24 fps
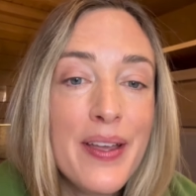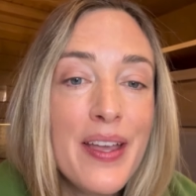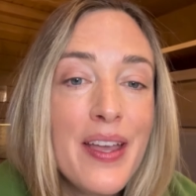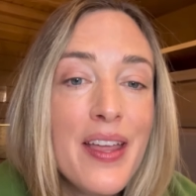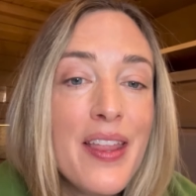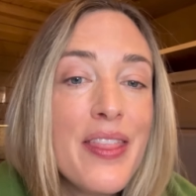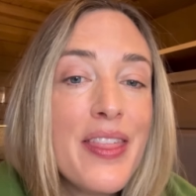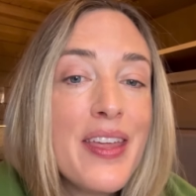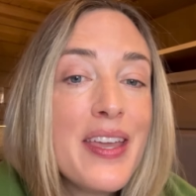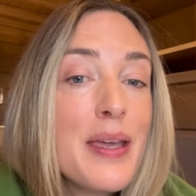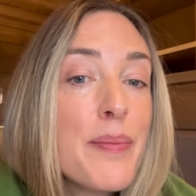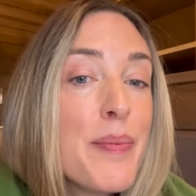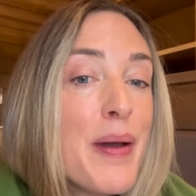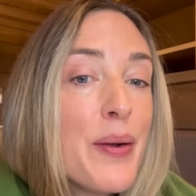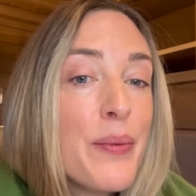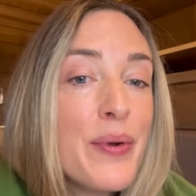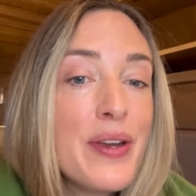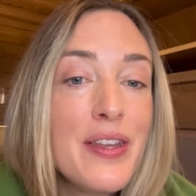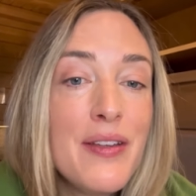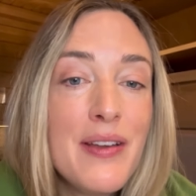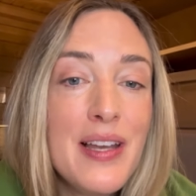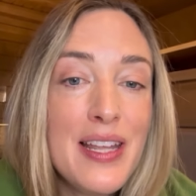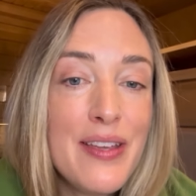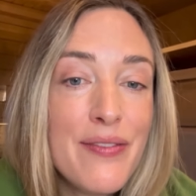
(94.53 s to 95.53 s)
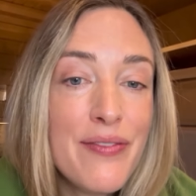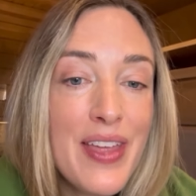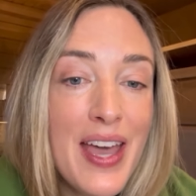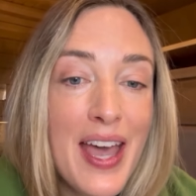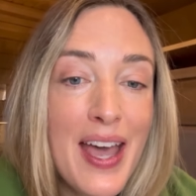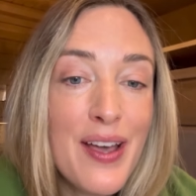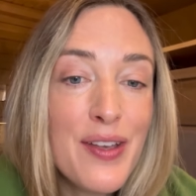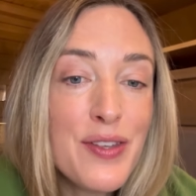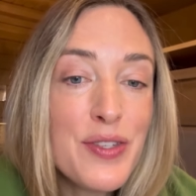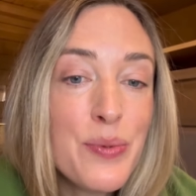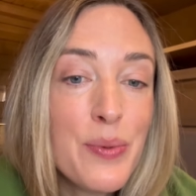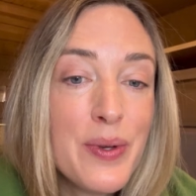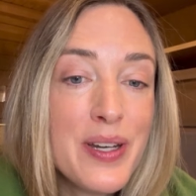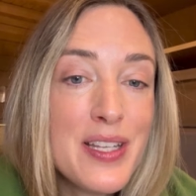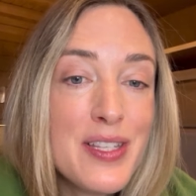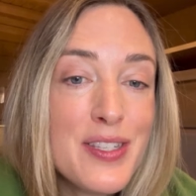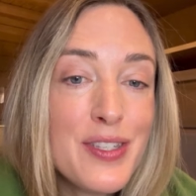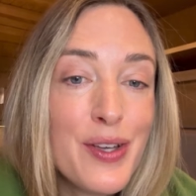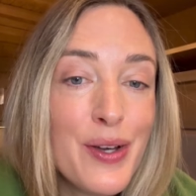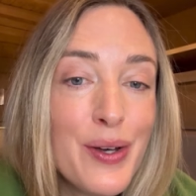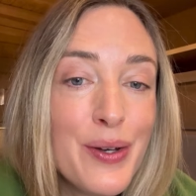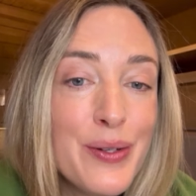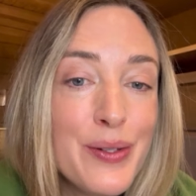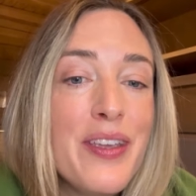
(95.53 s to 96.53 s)
Think about when you leave the house when it's
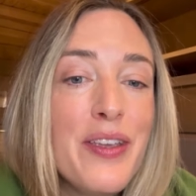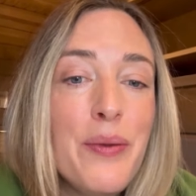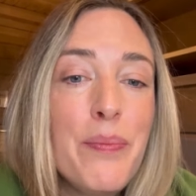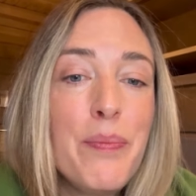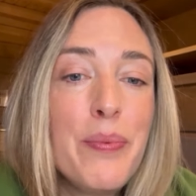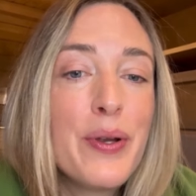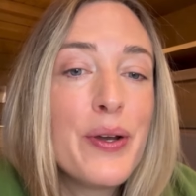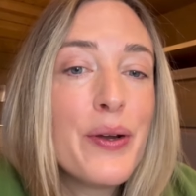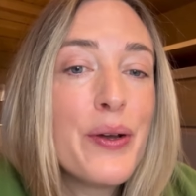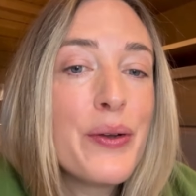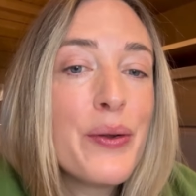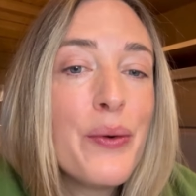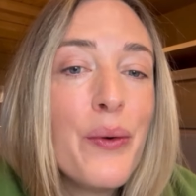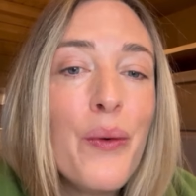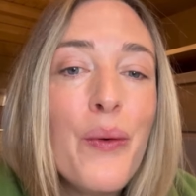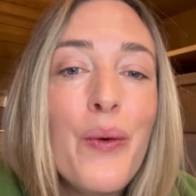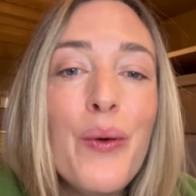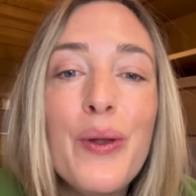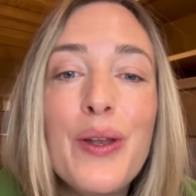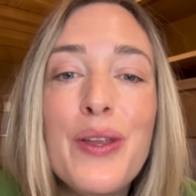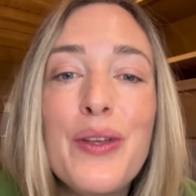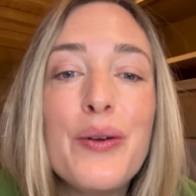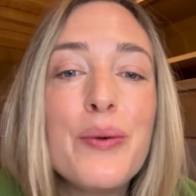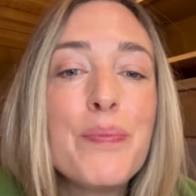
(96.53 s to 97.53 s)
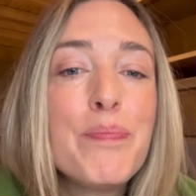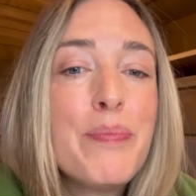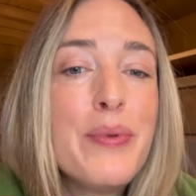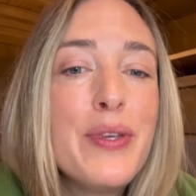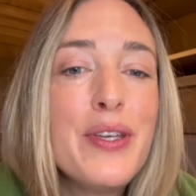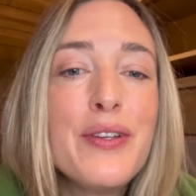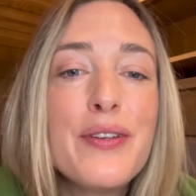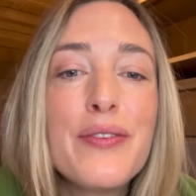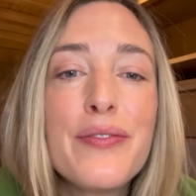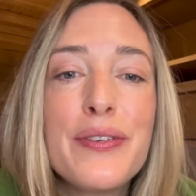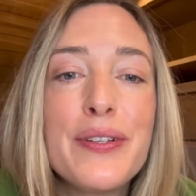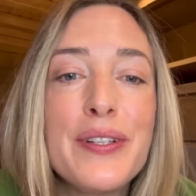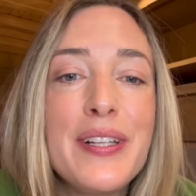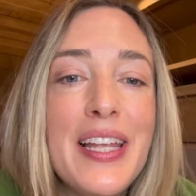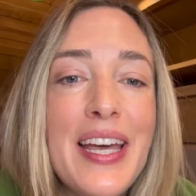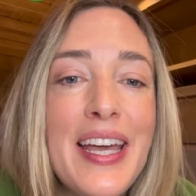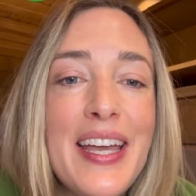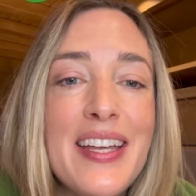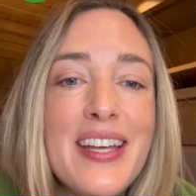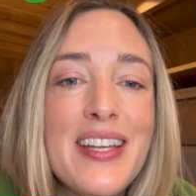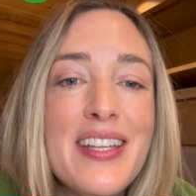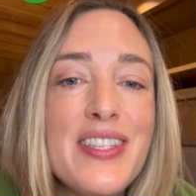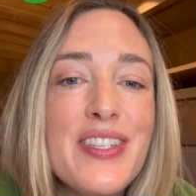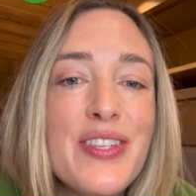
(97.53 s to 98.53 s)
cold. You put on all your beautiful
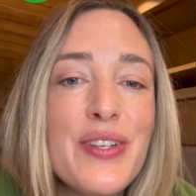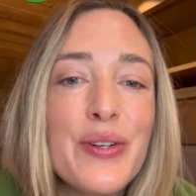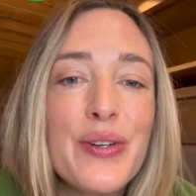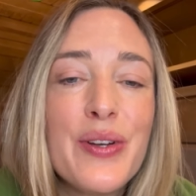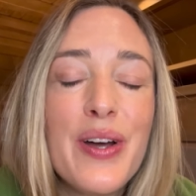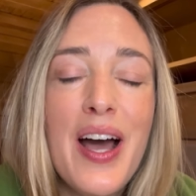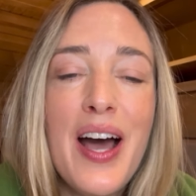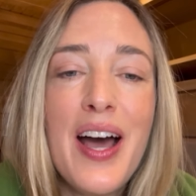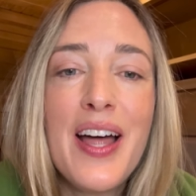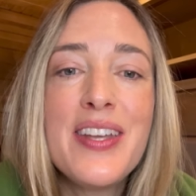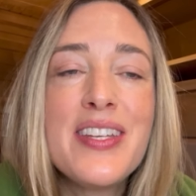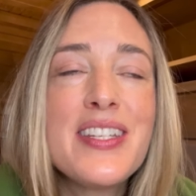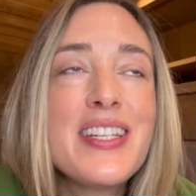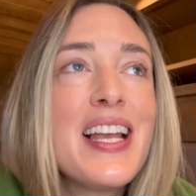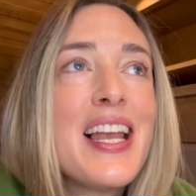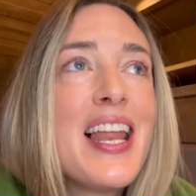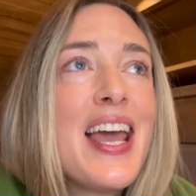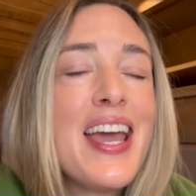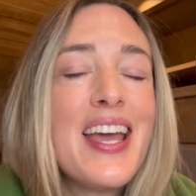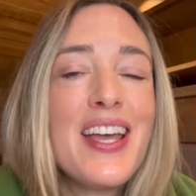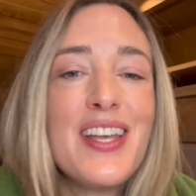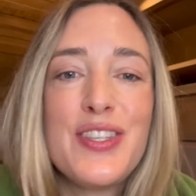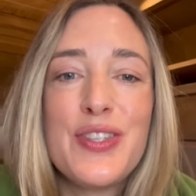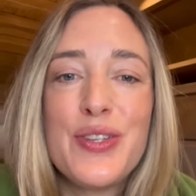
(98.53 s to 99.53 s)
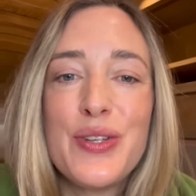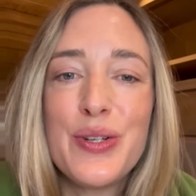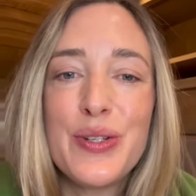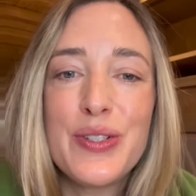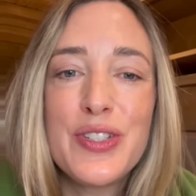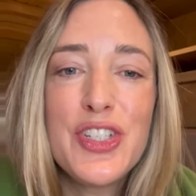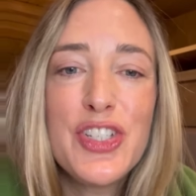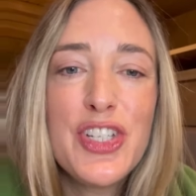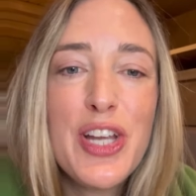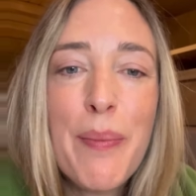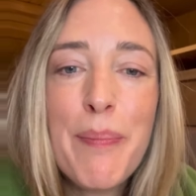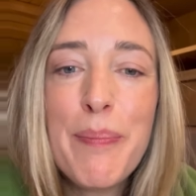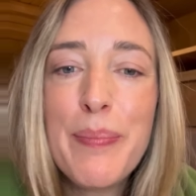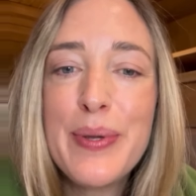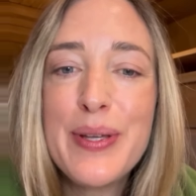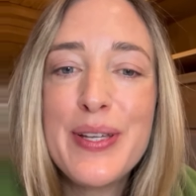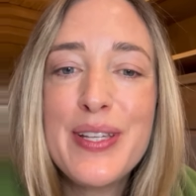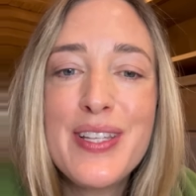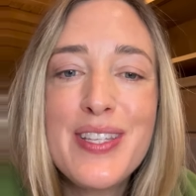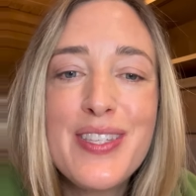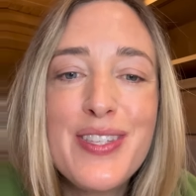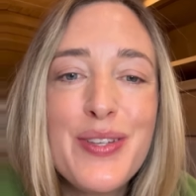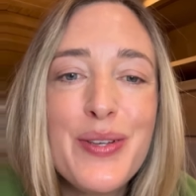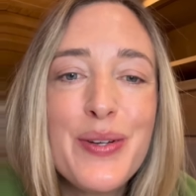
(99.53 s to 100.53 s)
layers, your underlayers, your
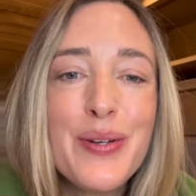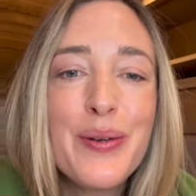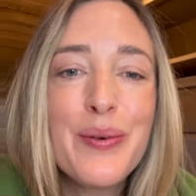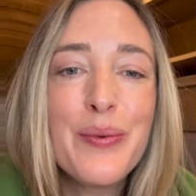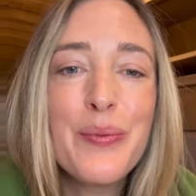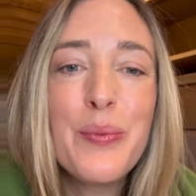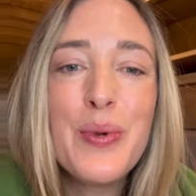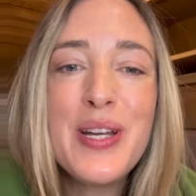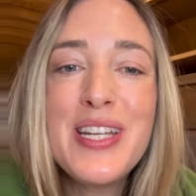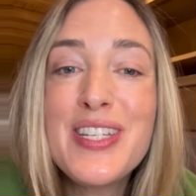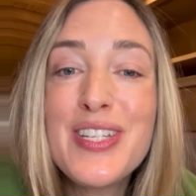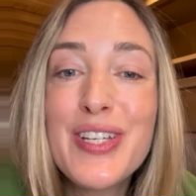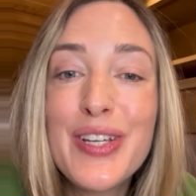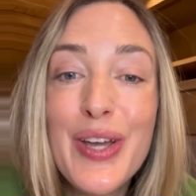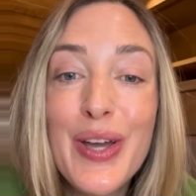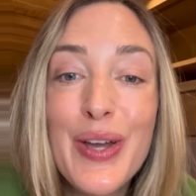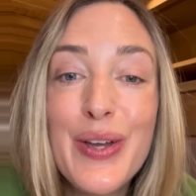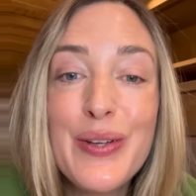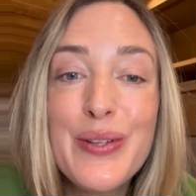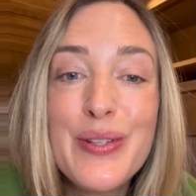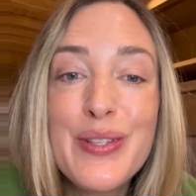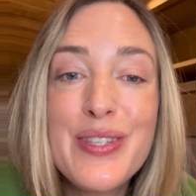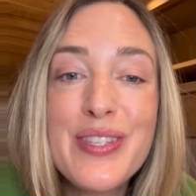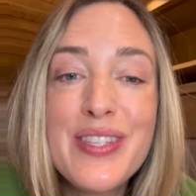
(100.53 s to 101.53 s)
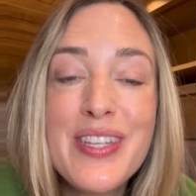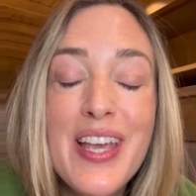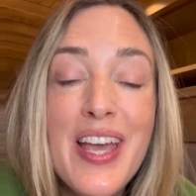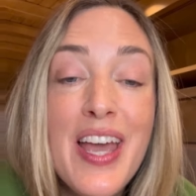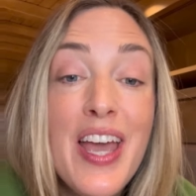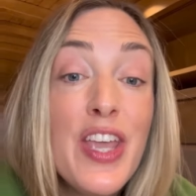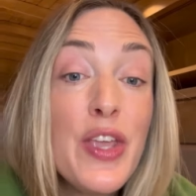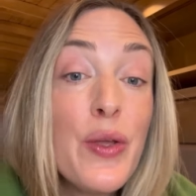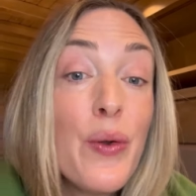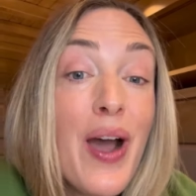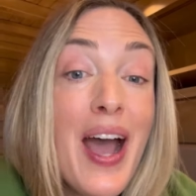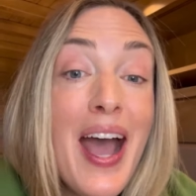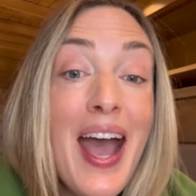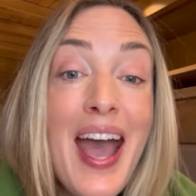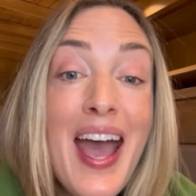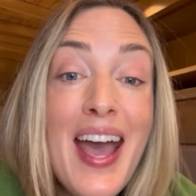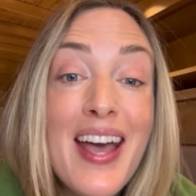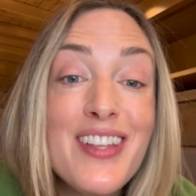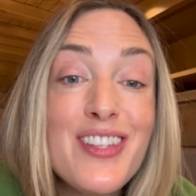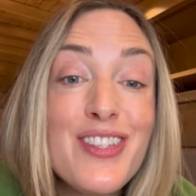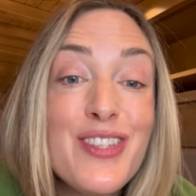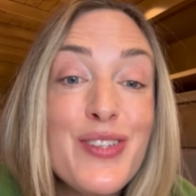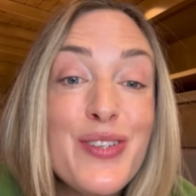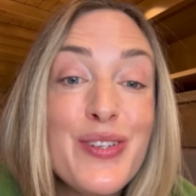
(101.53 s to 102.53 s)
jumpers, your winter coats, your
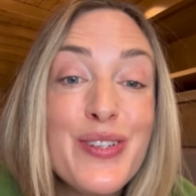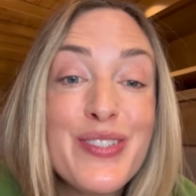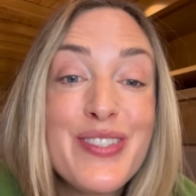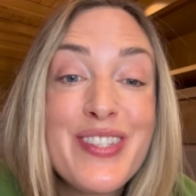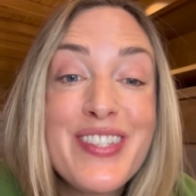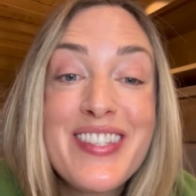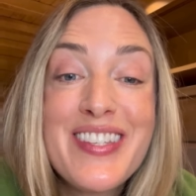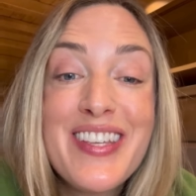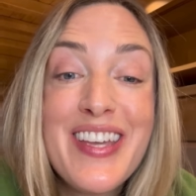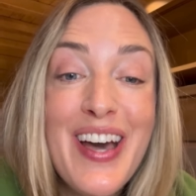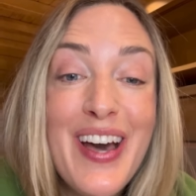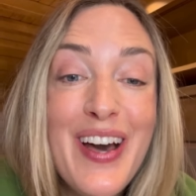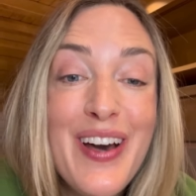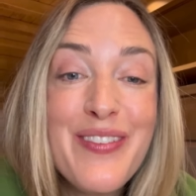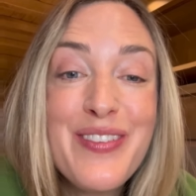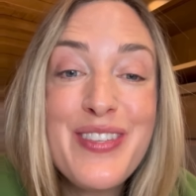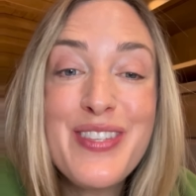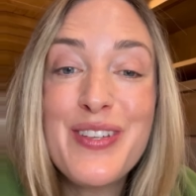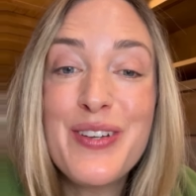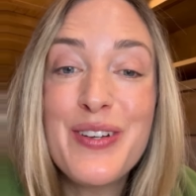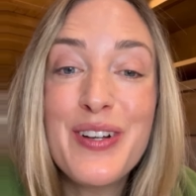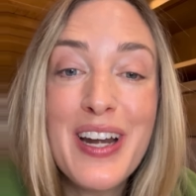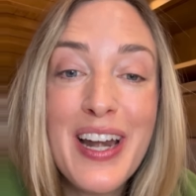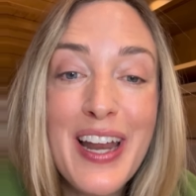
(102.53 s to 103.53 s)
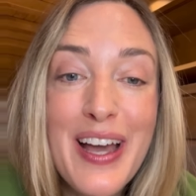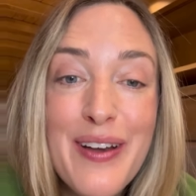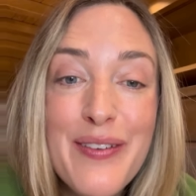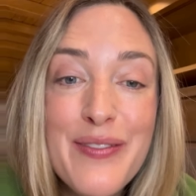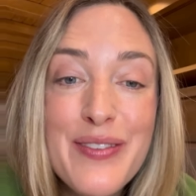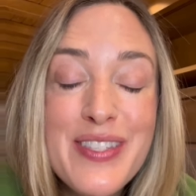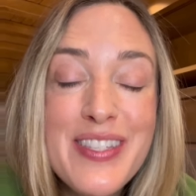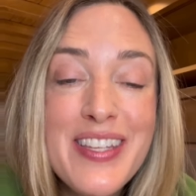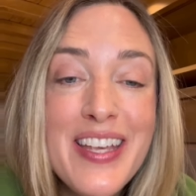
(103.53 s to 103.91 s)
hats, your scarves, your gloves.